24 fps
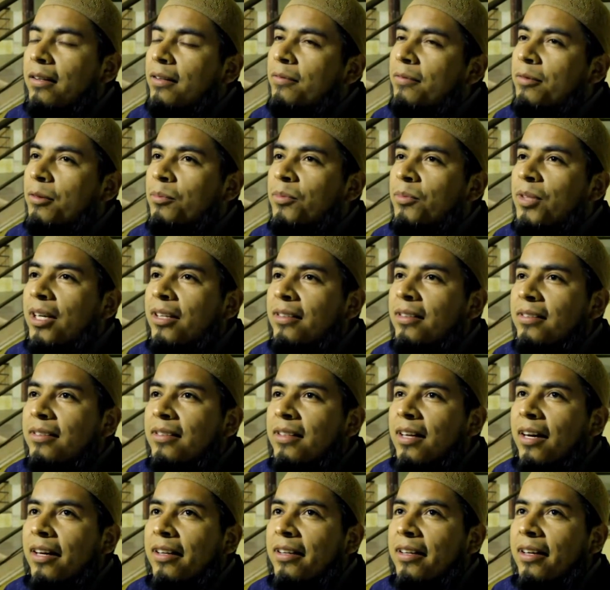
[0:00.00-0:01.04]
from that,
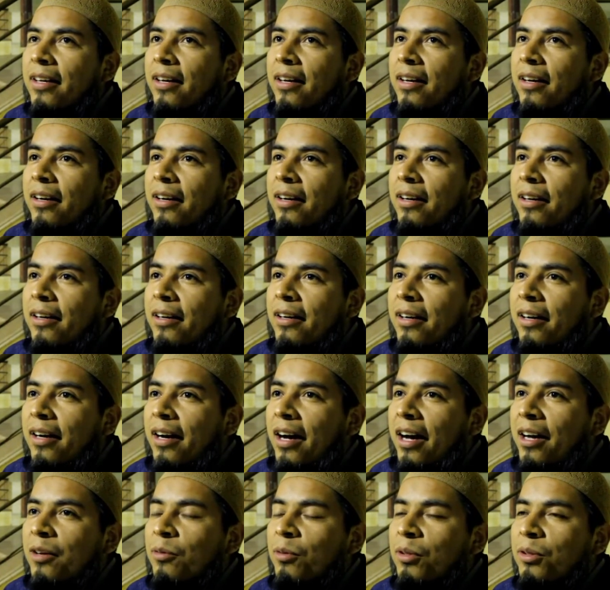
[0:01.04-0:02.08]

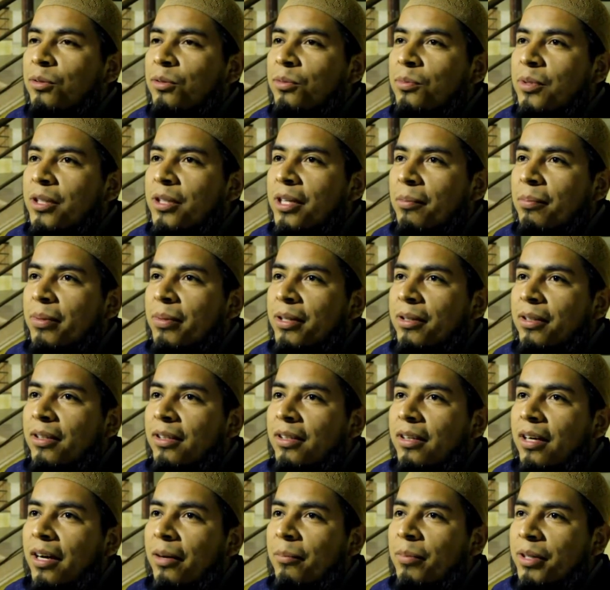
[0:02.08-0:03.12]
I want to be a
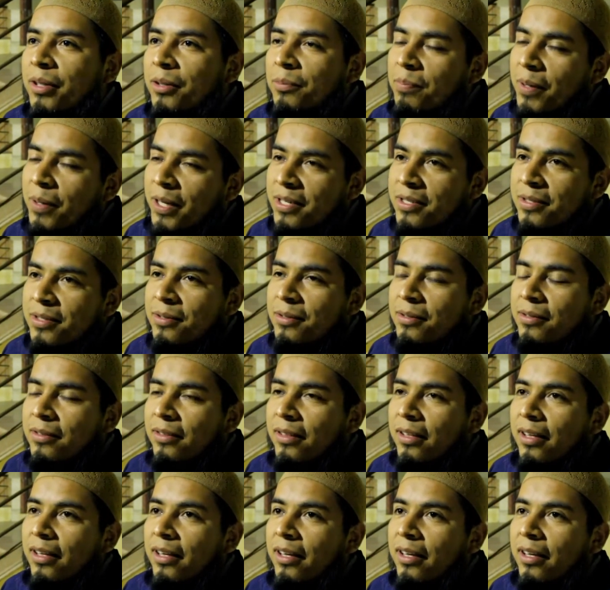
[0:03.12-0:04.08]
better person,